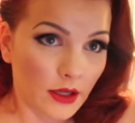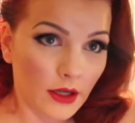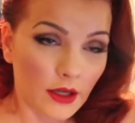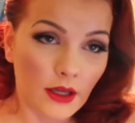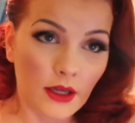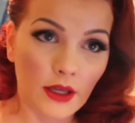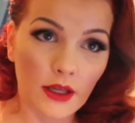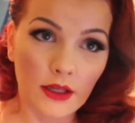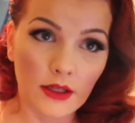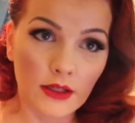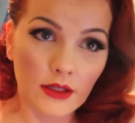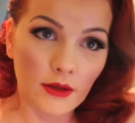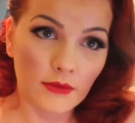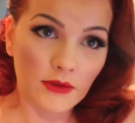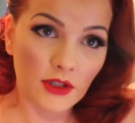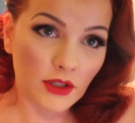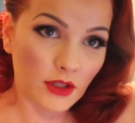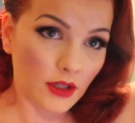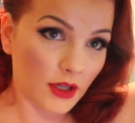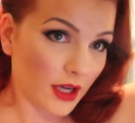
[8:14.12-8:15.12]
and I'm
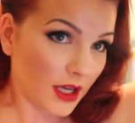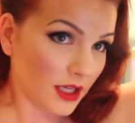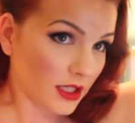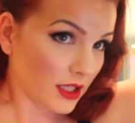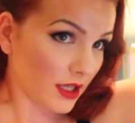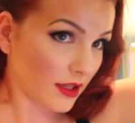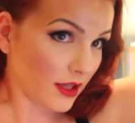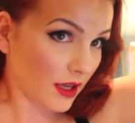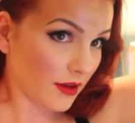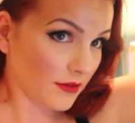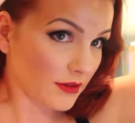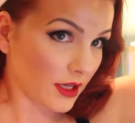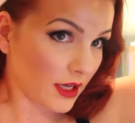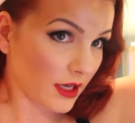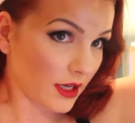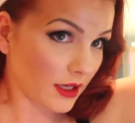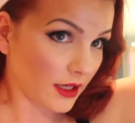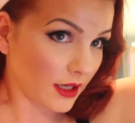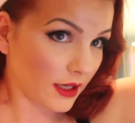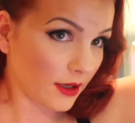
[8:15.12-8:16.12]
just going to I think I've
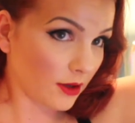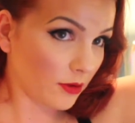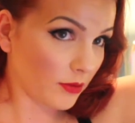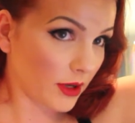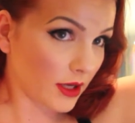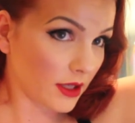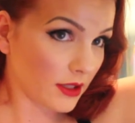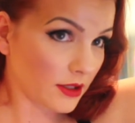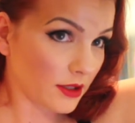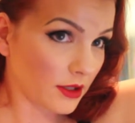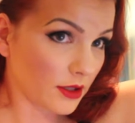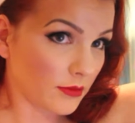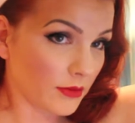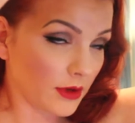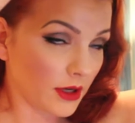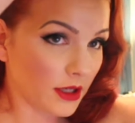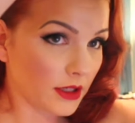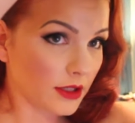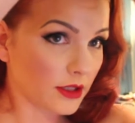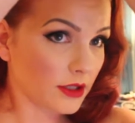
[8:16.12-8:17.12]
taken a little bit too
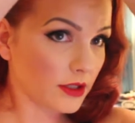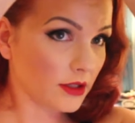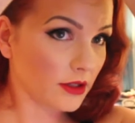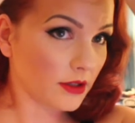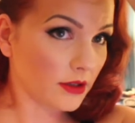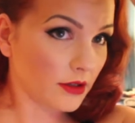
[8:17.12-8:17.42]
much.